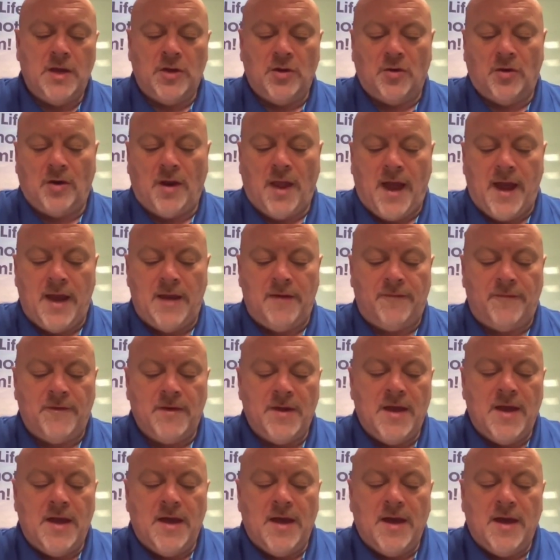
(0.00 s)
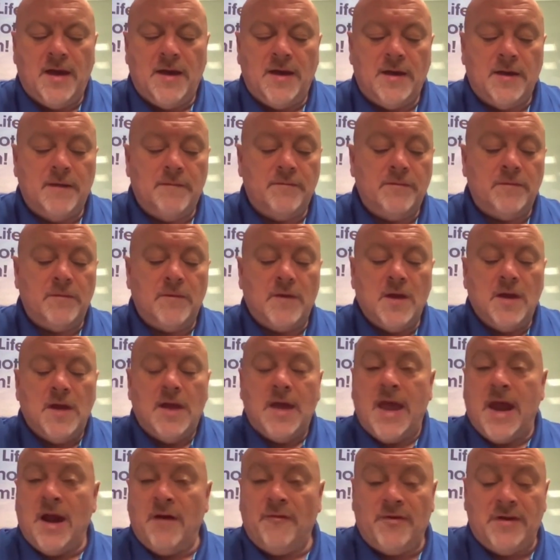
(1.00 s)
in your life uh,
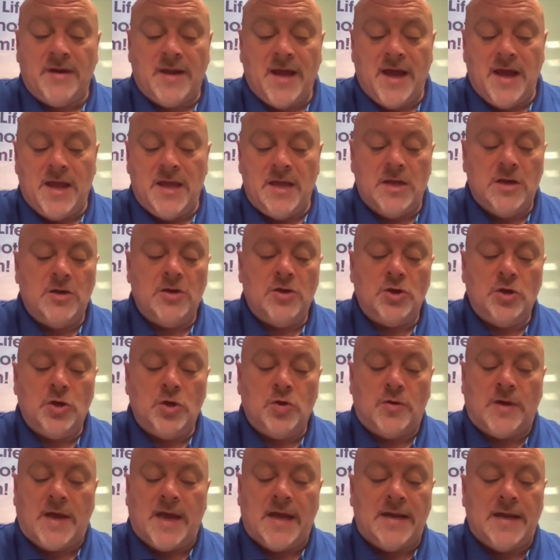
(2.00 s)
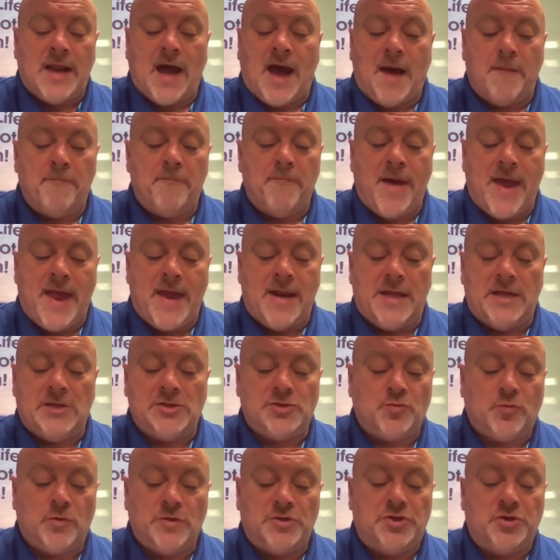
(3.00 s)
every day, you cannot
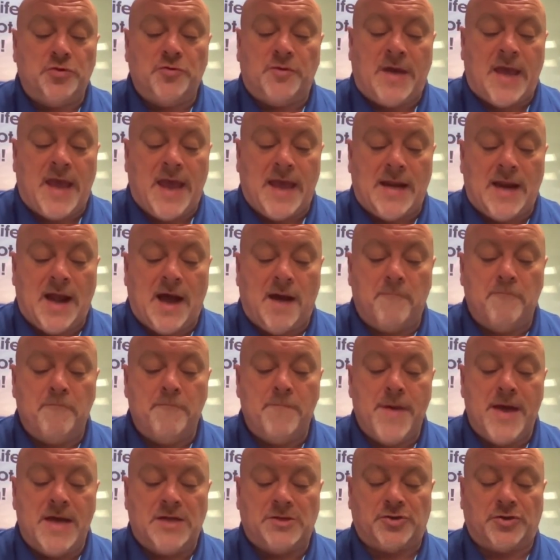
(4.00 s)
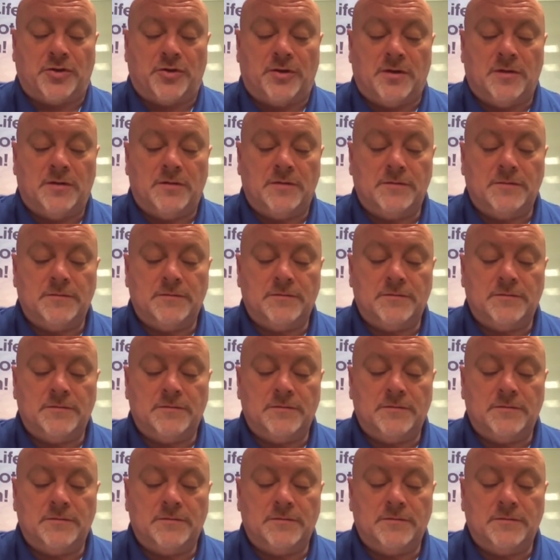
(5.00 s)
manage what you cannot measure.